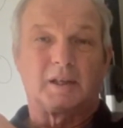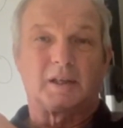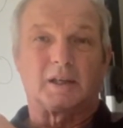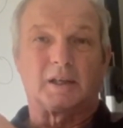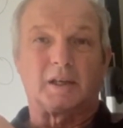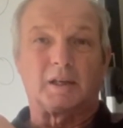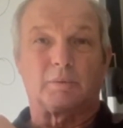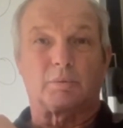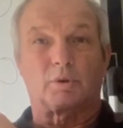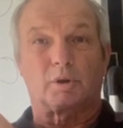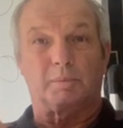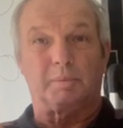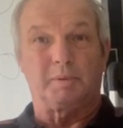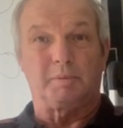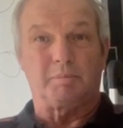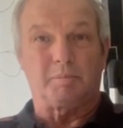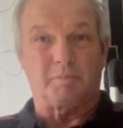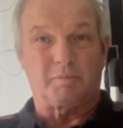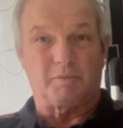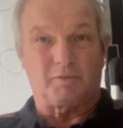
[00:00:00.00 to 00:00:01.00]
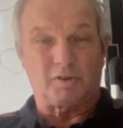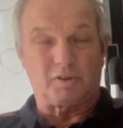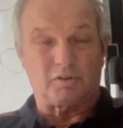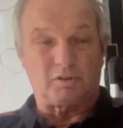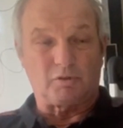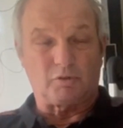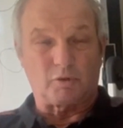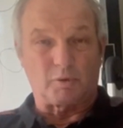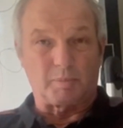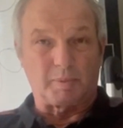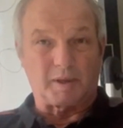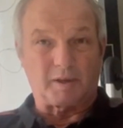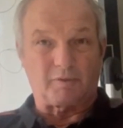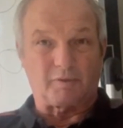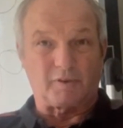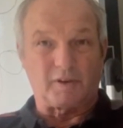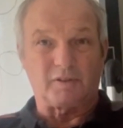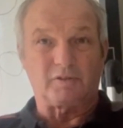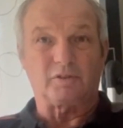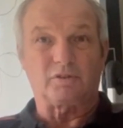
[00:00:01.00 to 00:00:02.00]
We're going to be fishing for big
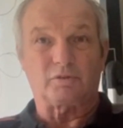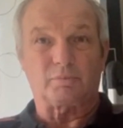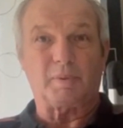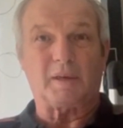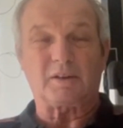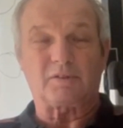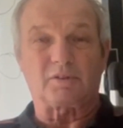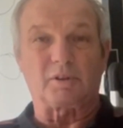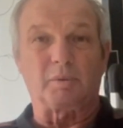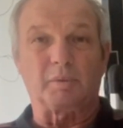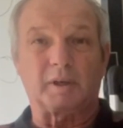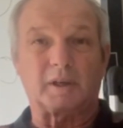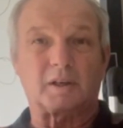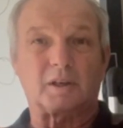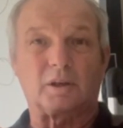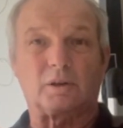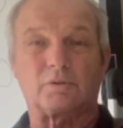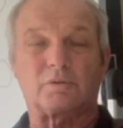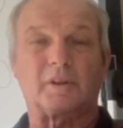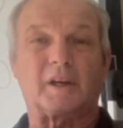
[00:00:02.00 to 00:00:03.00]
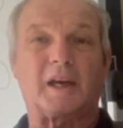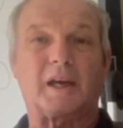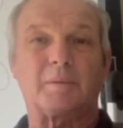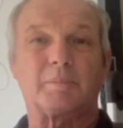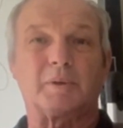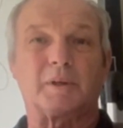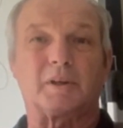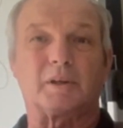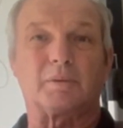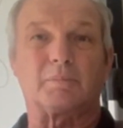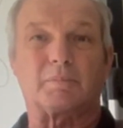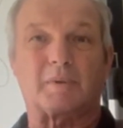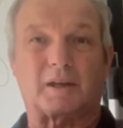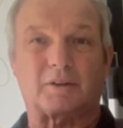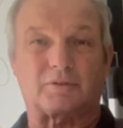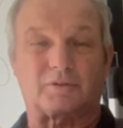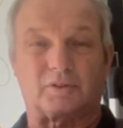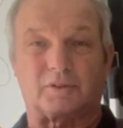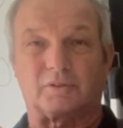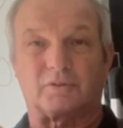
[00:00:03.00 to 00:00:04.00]
fish, especially when I go to Iberian
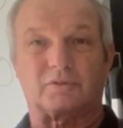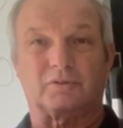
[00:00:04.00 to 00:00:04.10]
Masters.